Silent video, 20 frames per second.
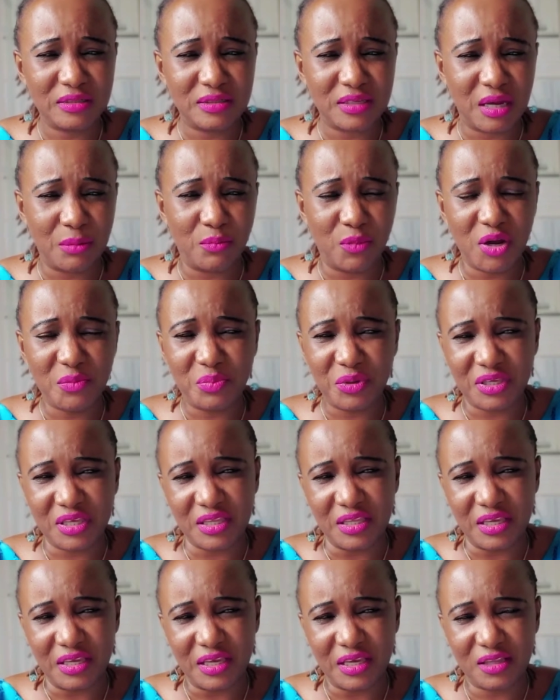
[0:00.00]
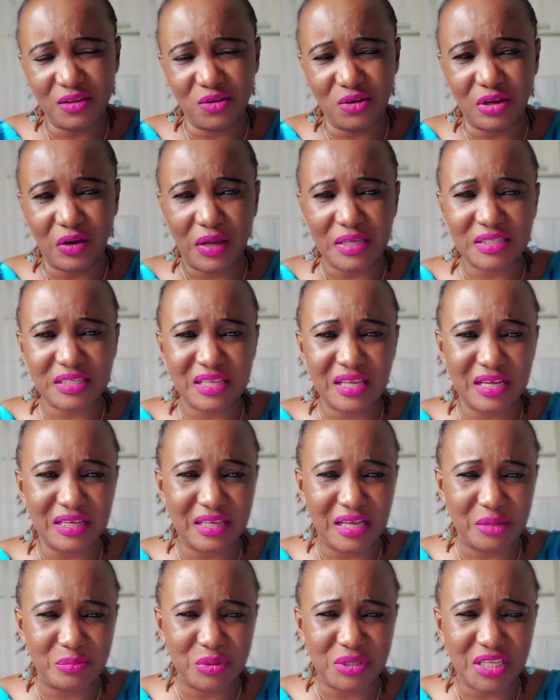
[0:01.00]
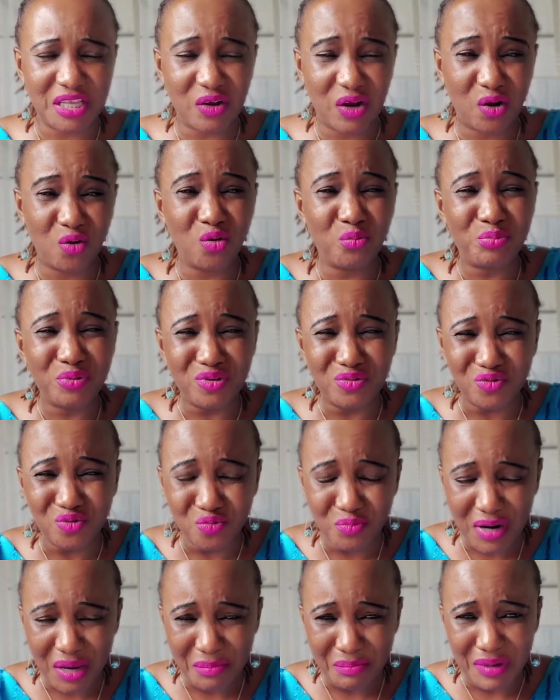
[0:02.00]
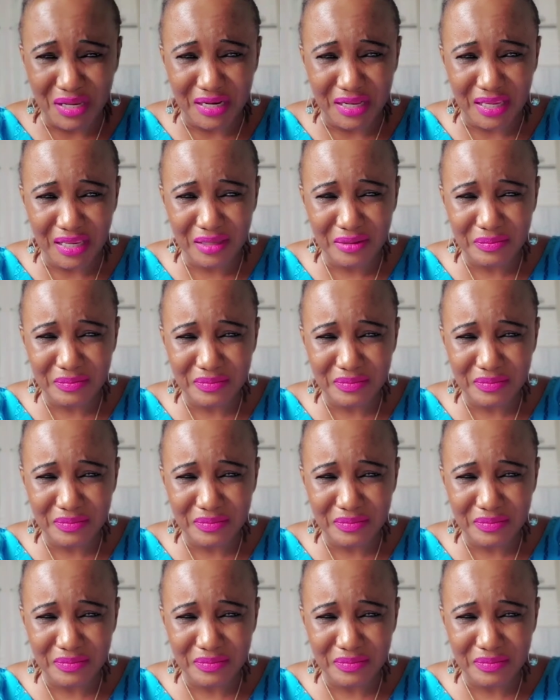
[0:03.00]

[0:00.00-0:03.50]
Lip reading: na boy picking again, the other one say na girl picking, the one open the woman in Bele.